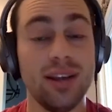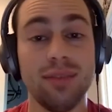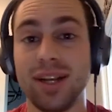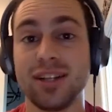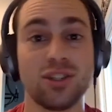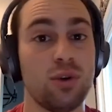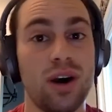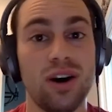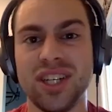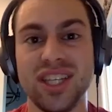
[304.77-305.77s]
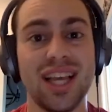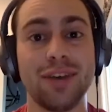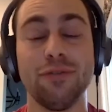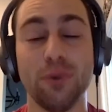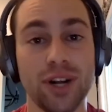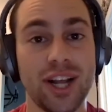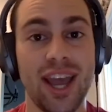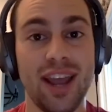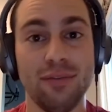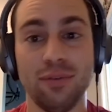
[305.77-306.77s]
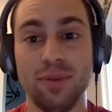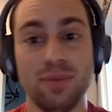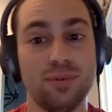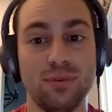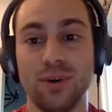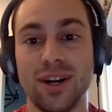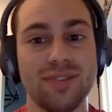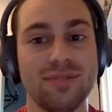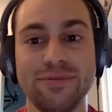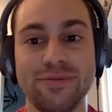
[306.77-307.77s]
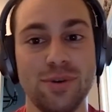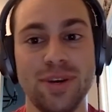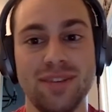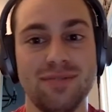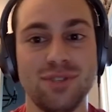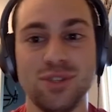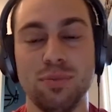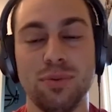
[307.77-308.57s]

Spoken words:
It makes the quality like 4K for people who want to view it super